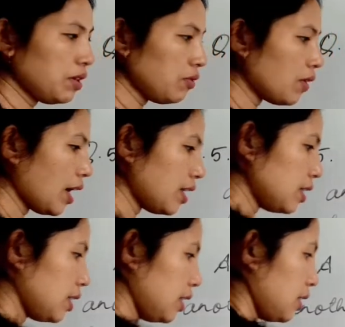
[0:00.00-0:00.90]

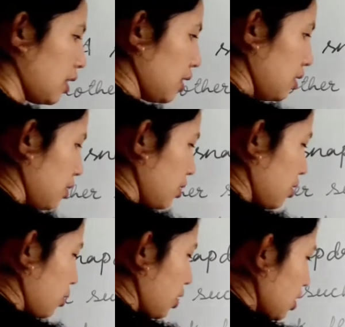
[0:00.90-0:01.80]
violet in color.
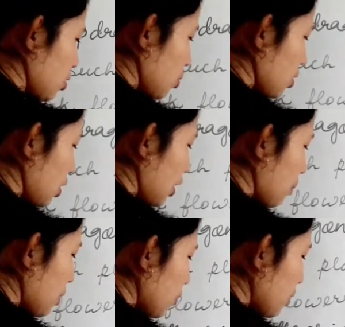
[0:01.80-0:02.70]
Okay, so the
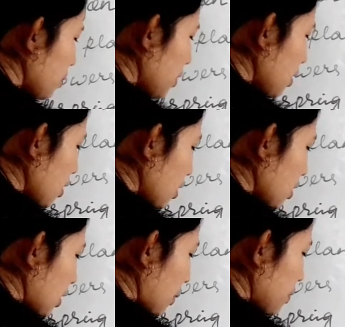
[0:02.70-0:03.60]
gamete will be
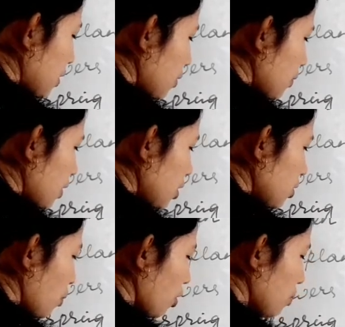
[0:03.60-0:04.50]
capital V,
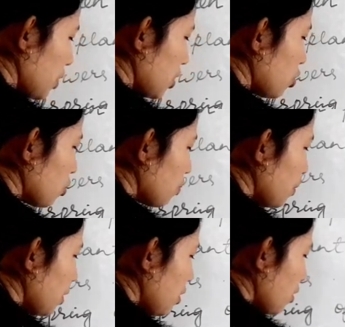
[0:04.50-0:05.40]
small v. It should
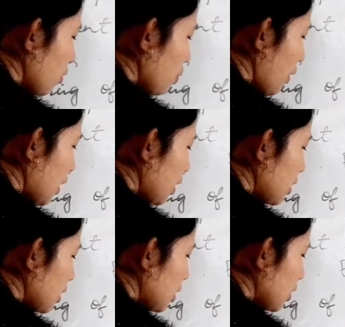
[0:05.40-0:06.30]
be
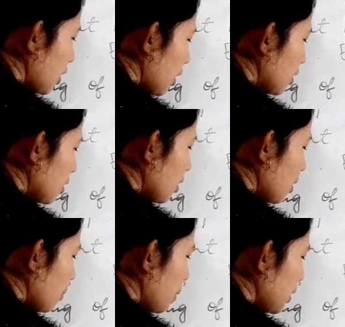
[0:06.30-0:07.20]
violet in color.
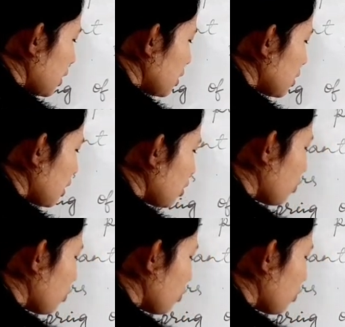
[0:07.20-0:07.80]
But instead of